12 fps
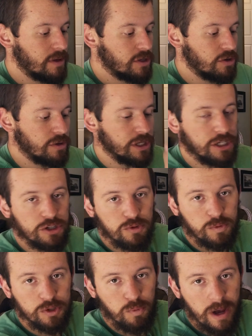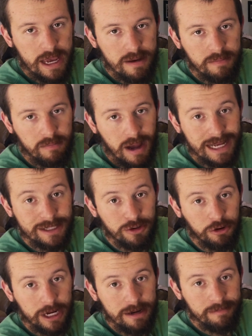So Alicia's was white, mine's
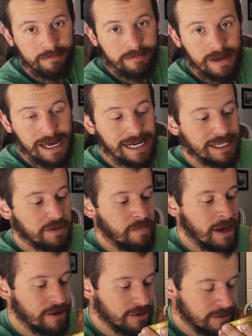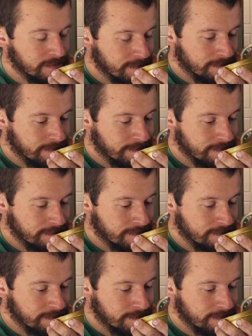green, and it smells